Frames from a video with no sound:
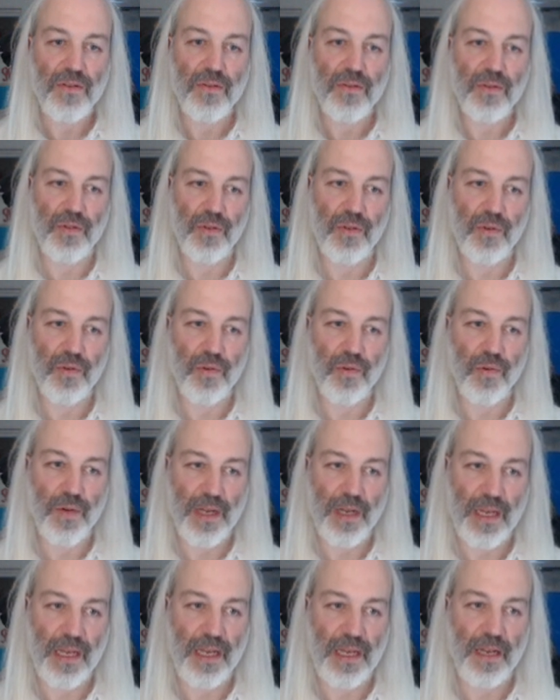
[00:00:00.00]
to
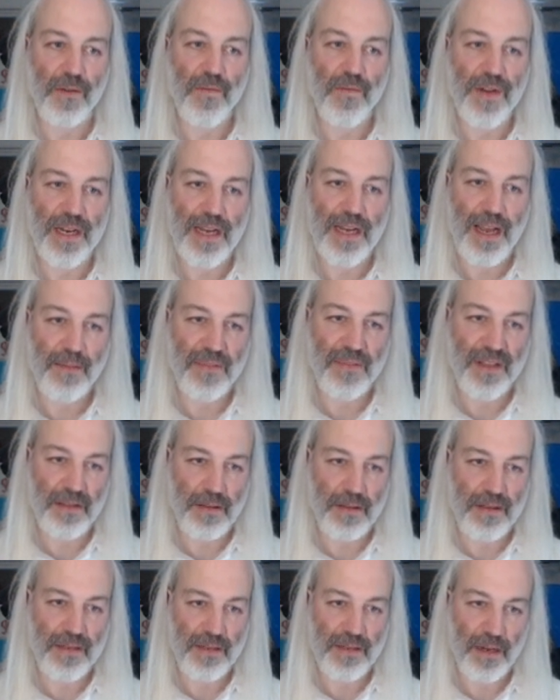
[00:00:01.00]
rename
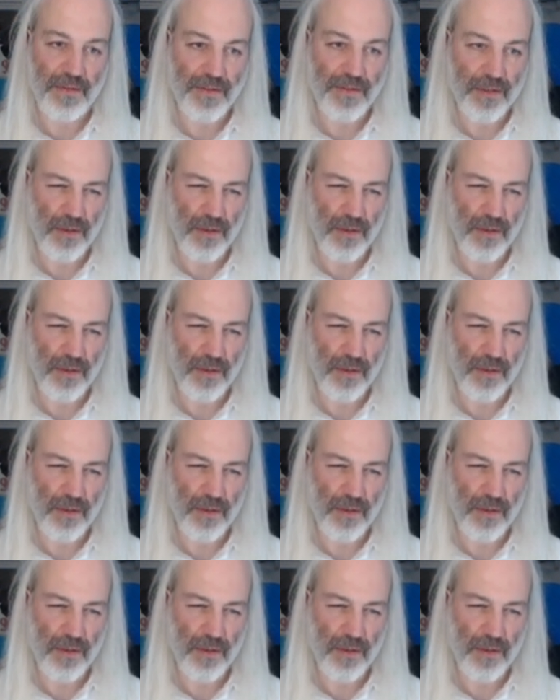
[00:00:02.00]
the surface.